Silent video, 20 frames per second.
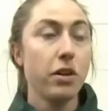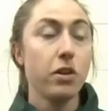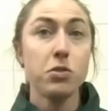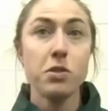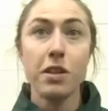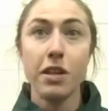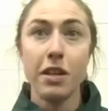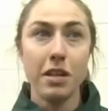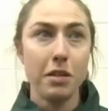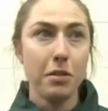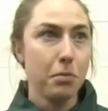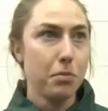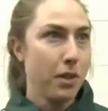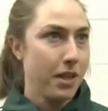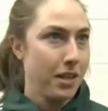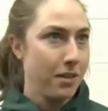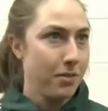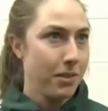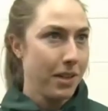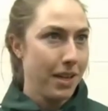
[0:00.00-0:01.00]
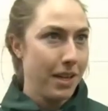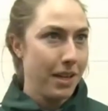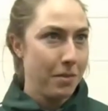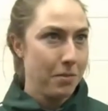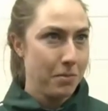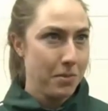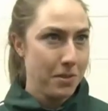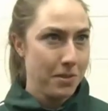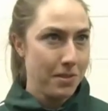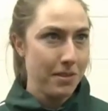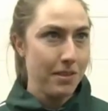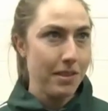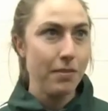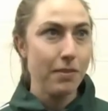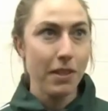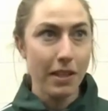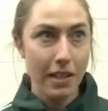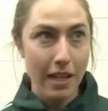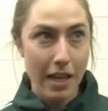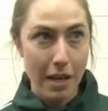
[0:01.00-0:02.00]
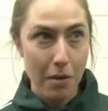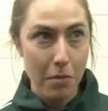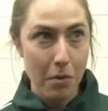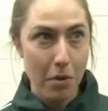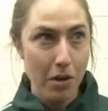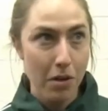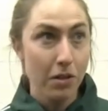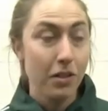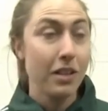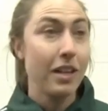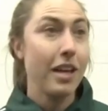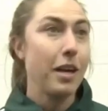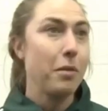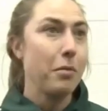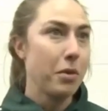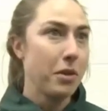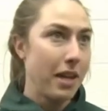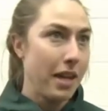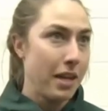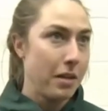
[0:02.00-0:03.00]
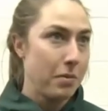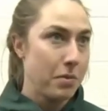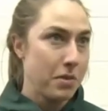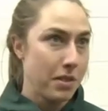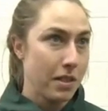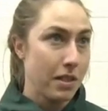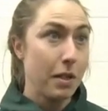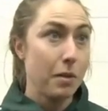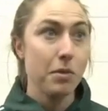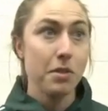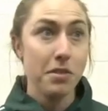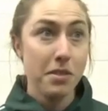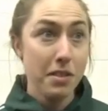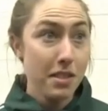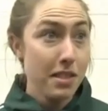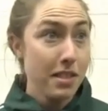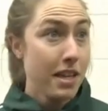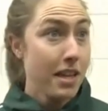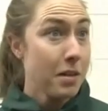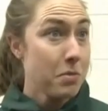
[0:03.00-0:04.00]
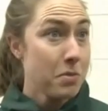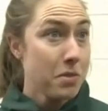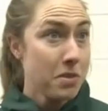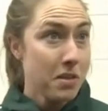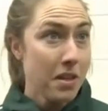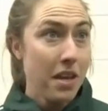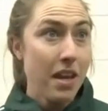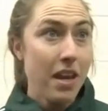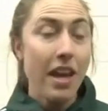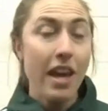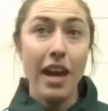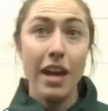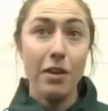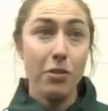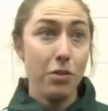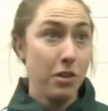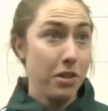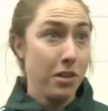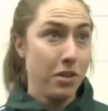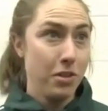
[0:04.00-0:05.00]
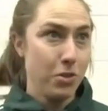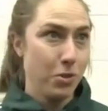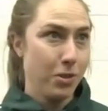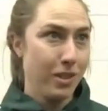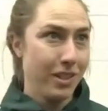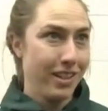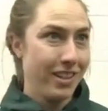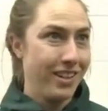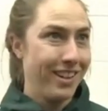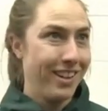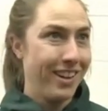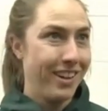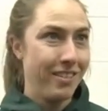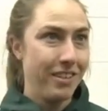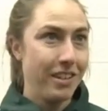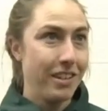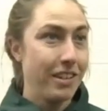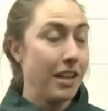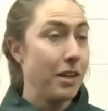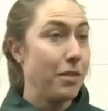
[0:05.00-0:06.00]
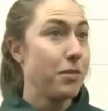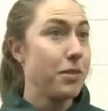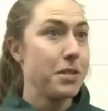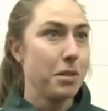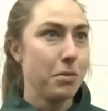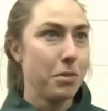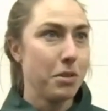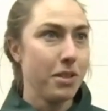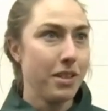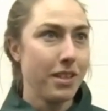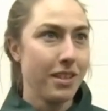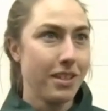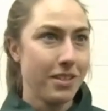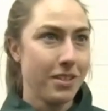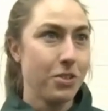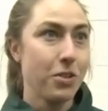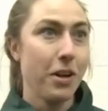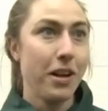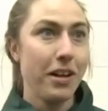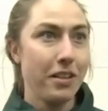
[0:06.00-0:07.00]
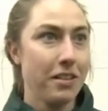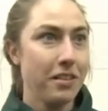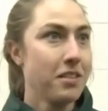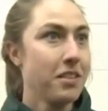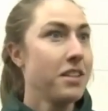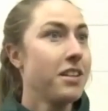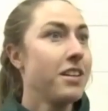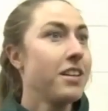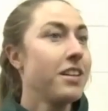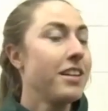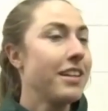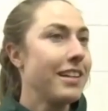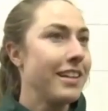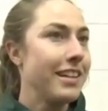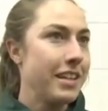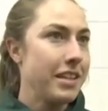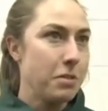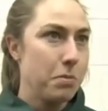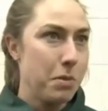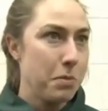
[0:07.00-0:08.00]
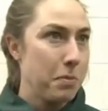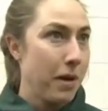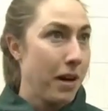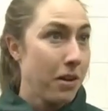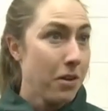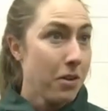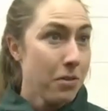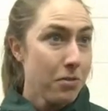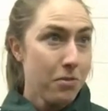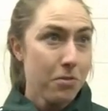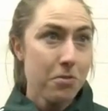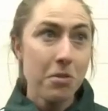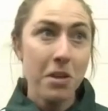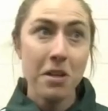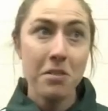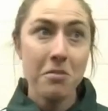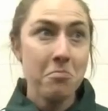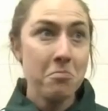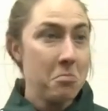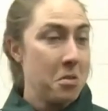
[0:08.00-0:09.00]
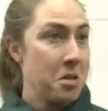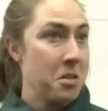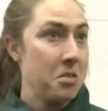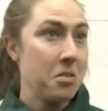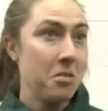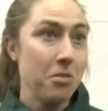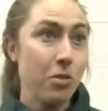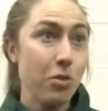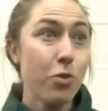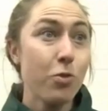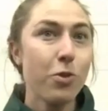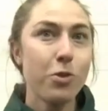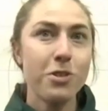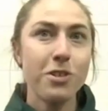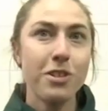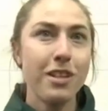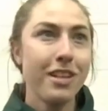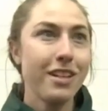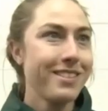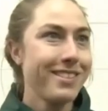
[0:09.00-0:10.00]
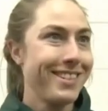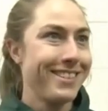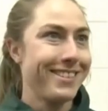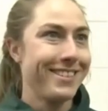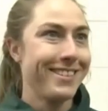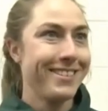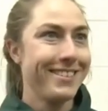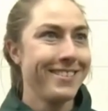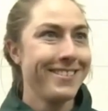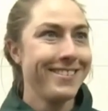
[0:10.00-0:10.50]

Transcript: I was getting plenty of games living in Canberra, a lot of Canberra games and a couple of Sydney games, and really enjoying it. I really love the W League, it's a great league to be part of, and look forward to next season.